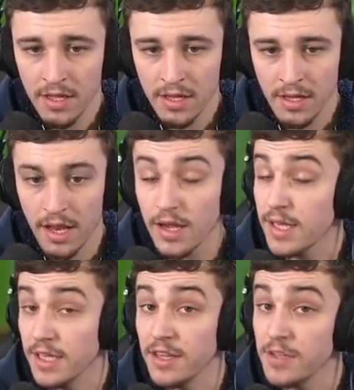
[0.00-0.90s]

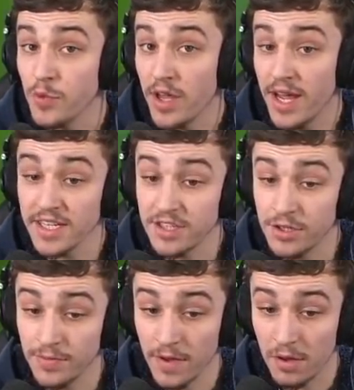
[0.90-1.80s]
Luckily, these weren't actually
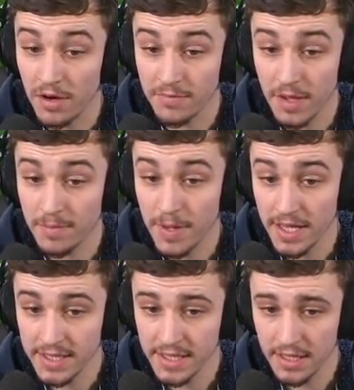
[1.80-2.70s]
too far away from our
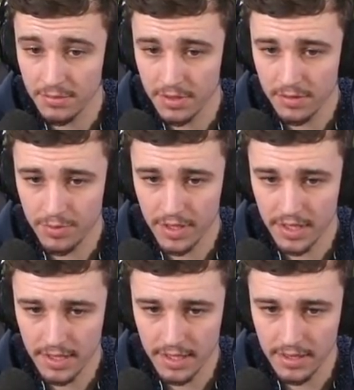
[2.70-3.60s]
base either. We got pretty
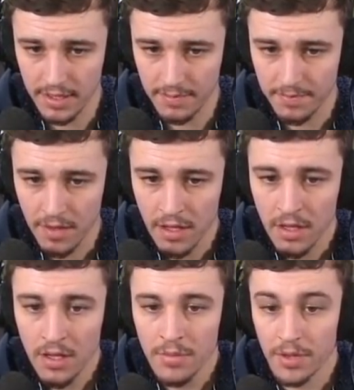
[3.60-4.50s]
lucky there.
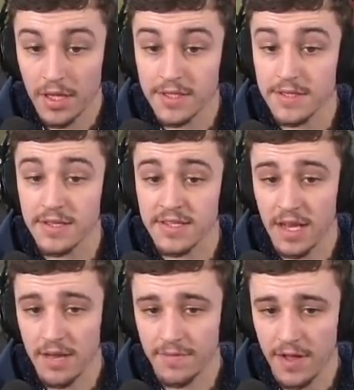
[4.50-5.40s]
But this is the
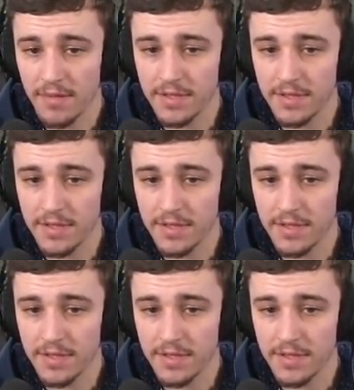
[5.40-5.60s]
slime farm. This